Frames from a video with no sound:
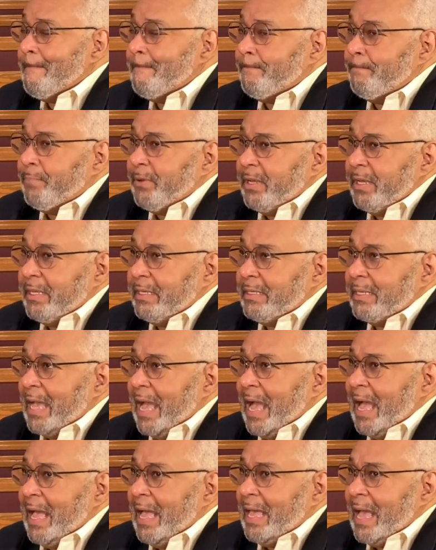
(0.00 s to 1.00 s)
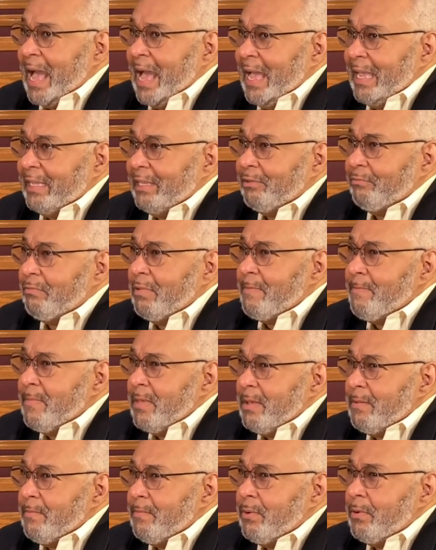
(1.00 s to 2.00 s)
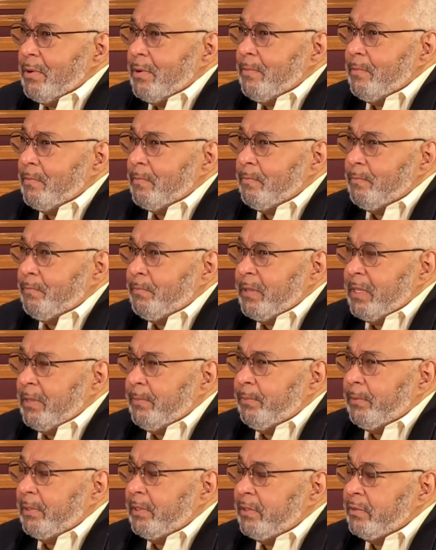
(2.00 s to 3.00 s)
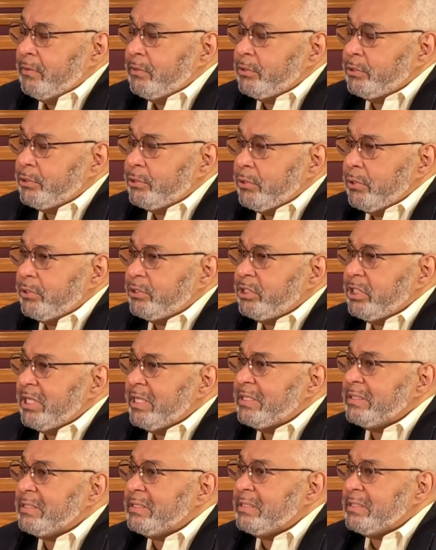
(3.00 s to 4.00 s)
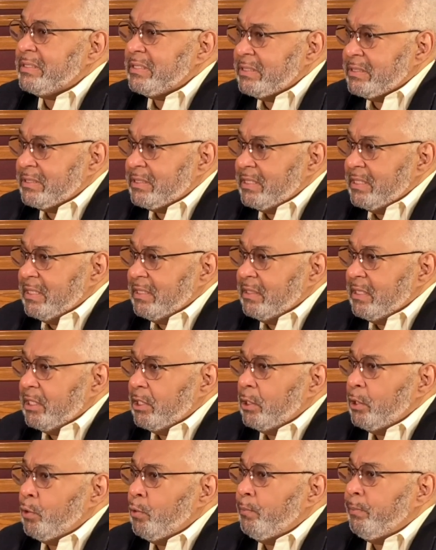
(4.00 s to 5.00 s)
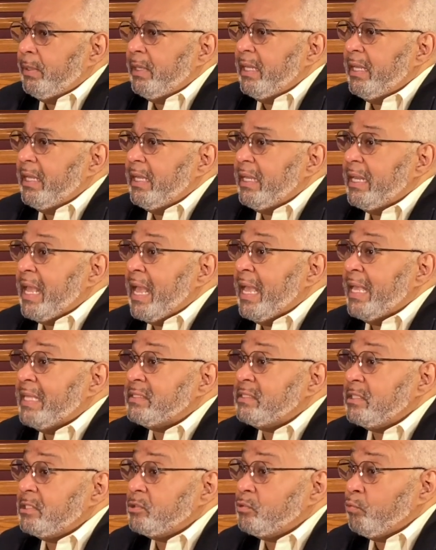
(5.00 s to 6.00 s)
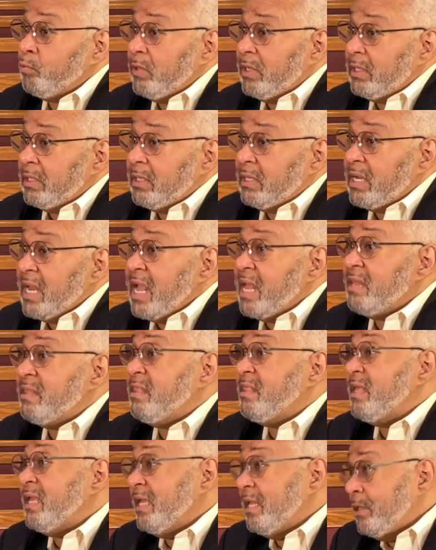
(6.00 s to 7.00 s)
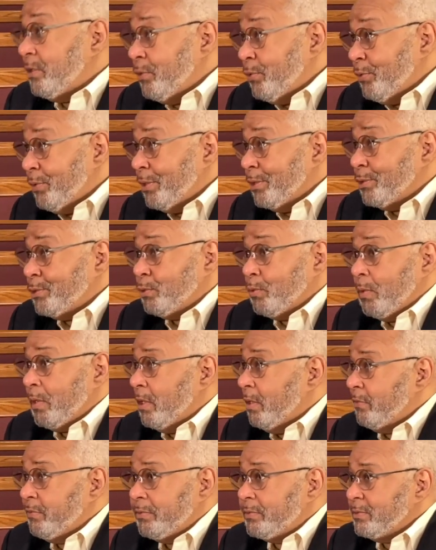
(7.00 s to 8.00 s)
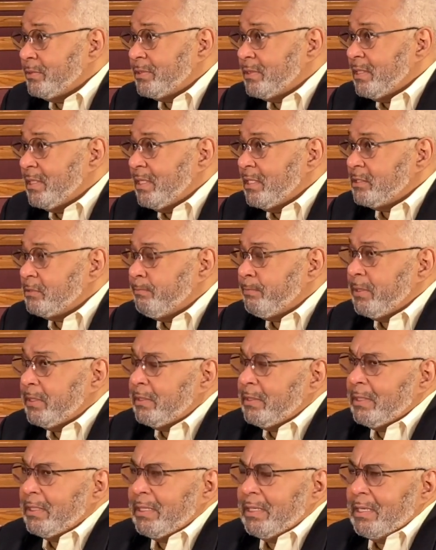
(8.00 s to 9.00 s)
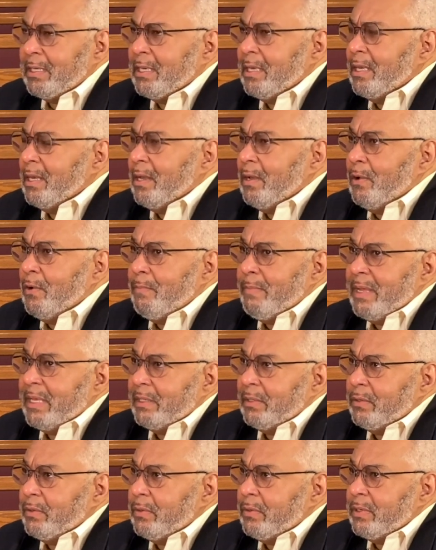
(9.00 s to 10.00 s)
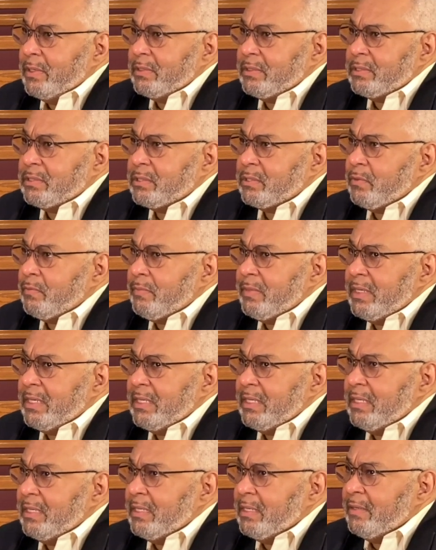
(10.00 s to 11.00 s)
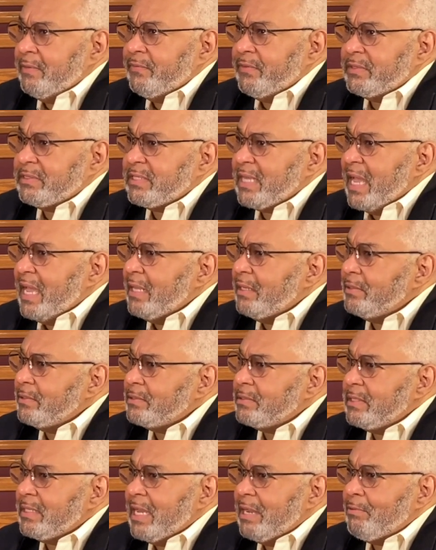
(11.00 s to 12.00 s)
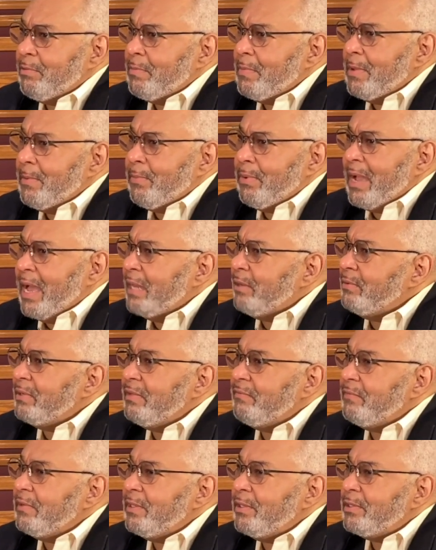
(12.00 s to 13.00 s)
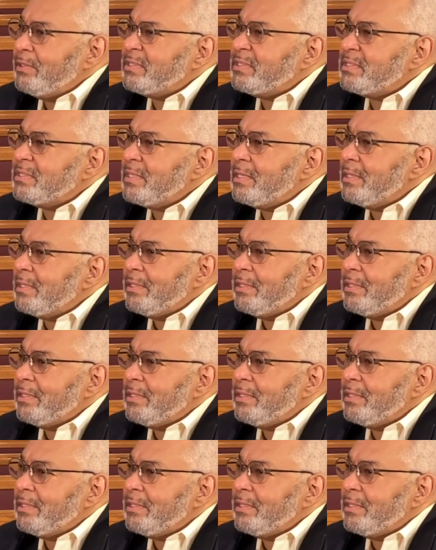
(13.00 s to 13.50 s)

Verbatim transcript: But I can remember people in the church insisting that you play it as it's written, and then you can do all those things. But oh my Lord, so many of the titles that I remember, I don't even hear sung